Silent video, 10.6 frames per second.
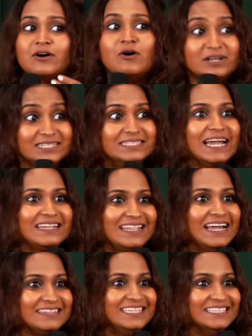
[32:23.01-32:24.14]
Oh, is that
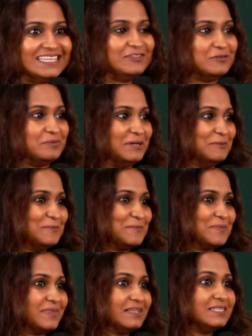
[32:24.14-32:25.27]
that? He said to
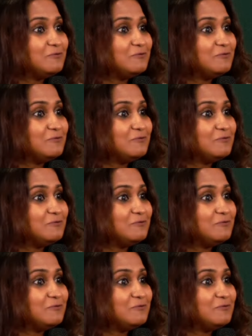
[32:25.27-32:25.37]
me.